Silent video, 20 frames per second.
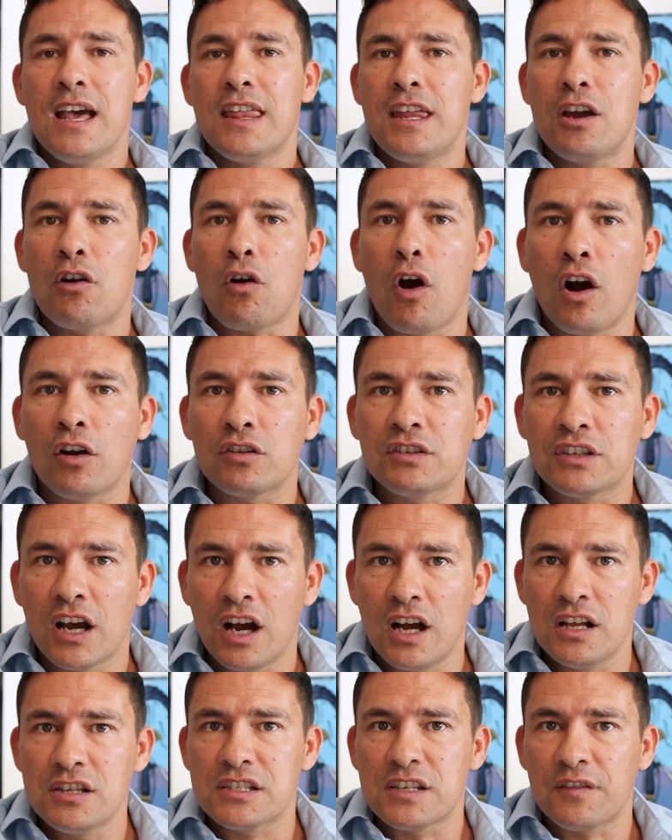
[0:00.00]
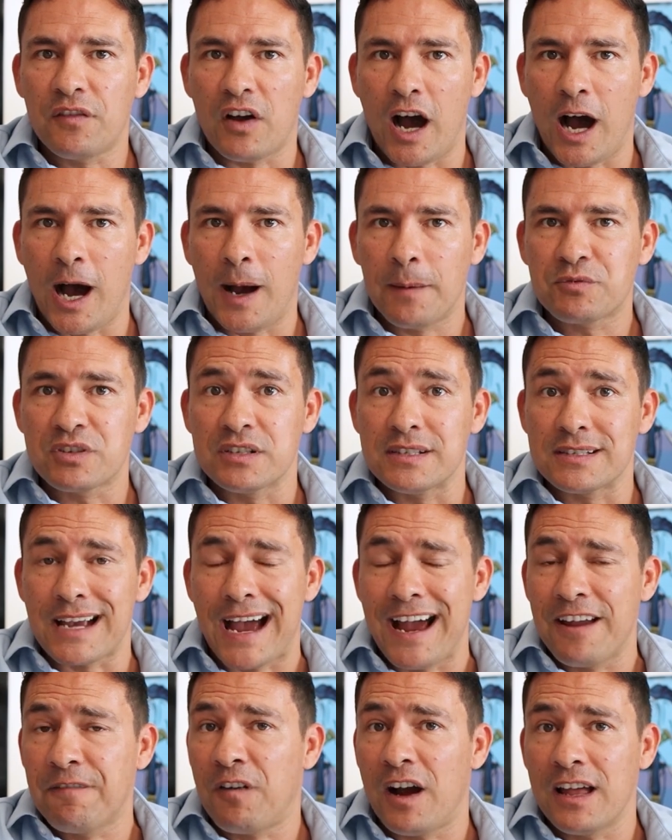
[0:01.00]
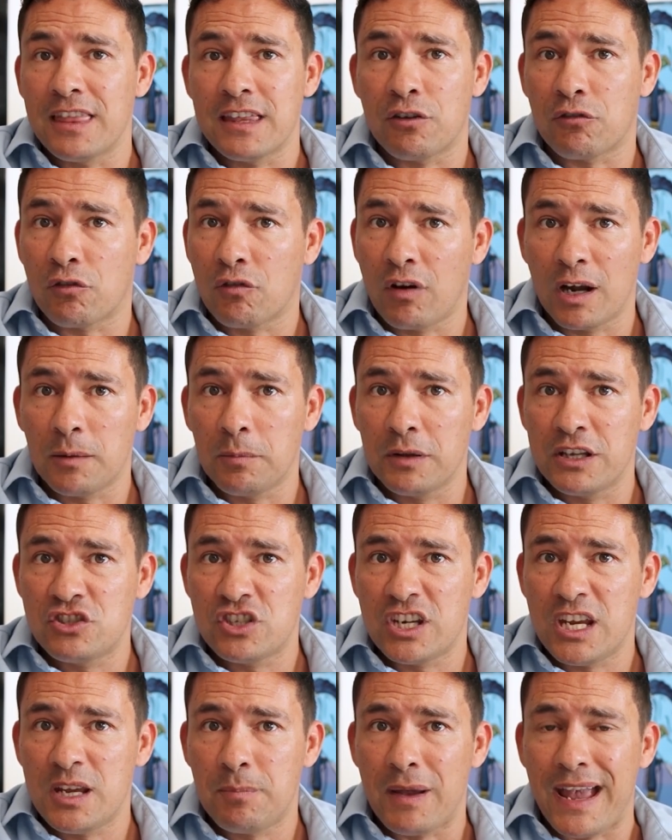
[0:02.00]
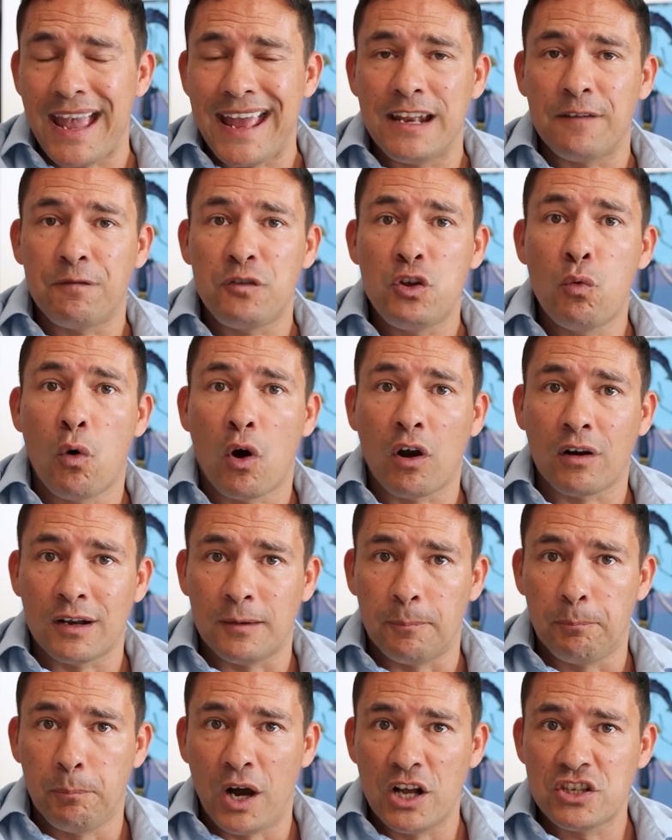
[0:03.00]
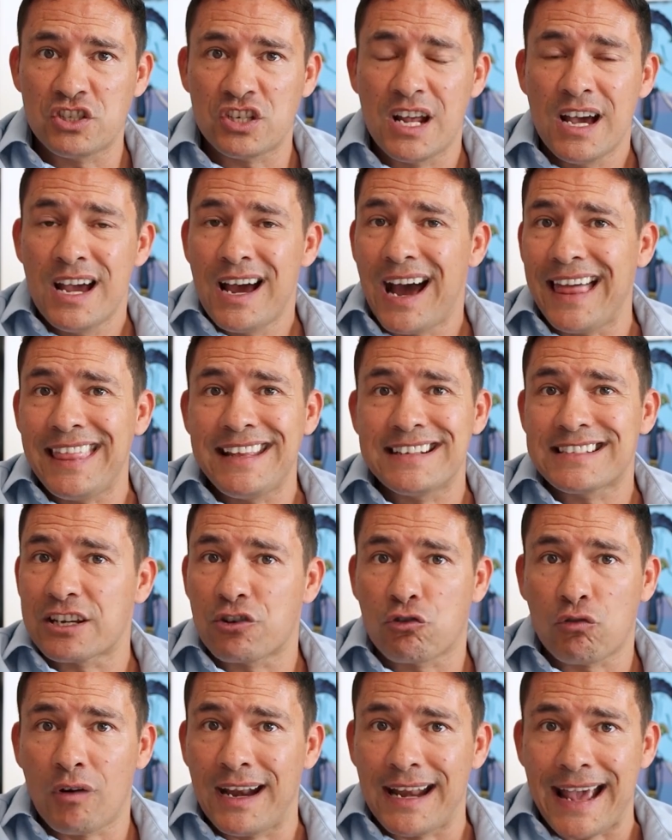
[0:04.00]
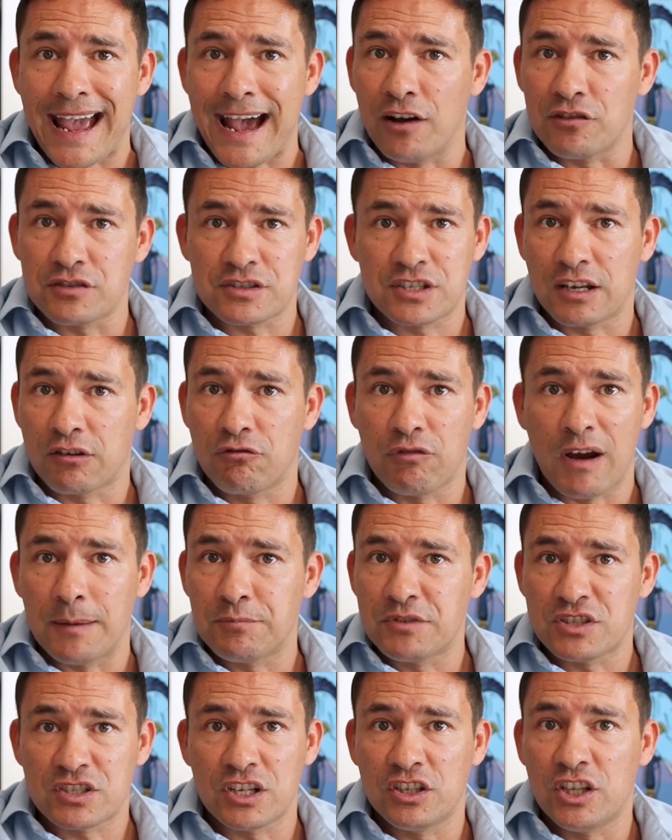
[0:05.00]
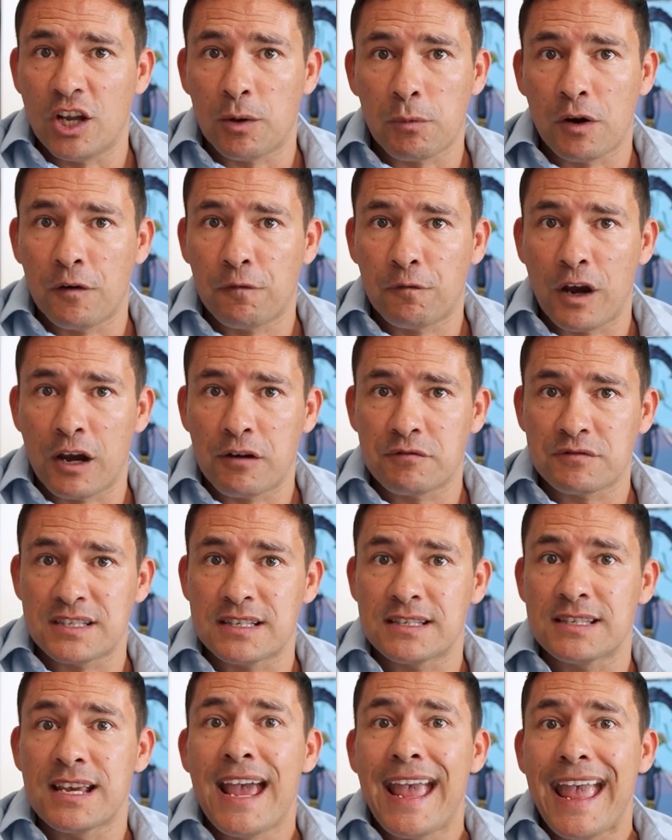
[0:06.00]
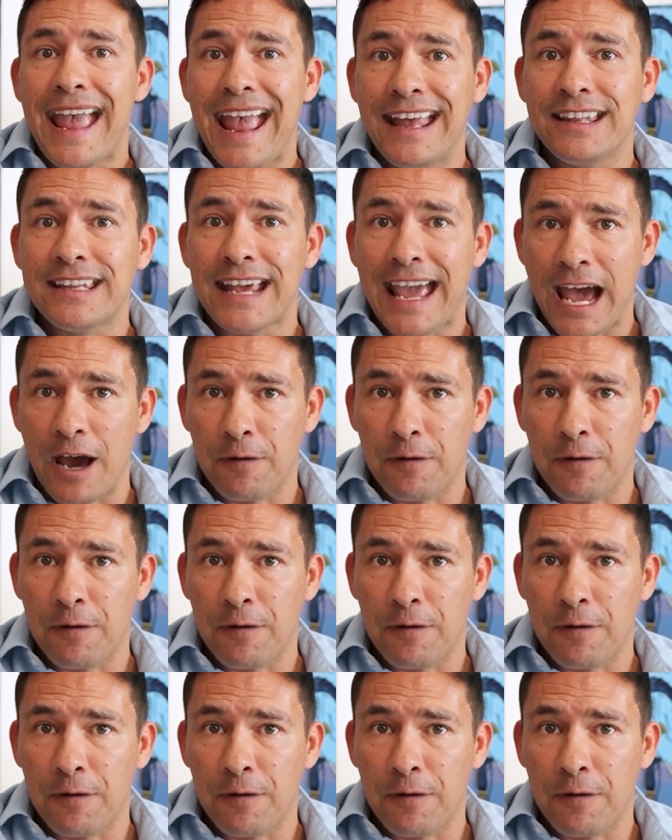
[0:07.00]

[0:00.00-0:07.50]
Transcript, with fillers: There are tons of options. I find they're incredibly cheap. And if you are on a budget, I think it's a great house to grab just a number of fragrances and to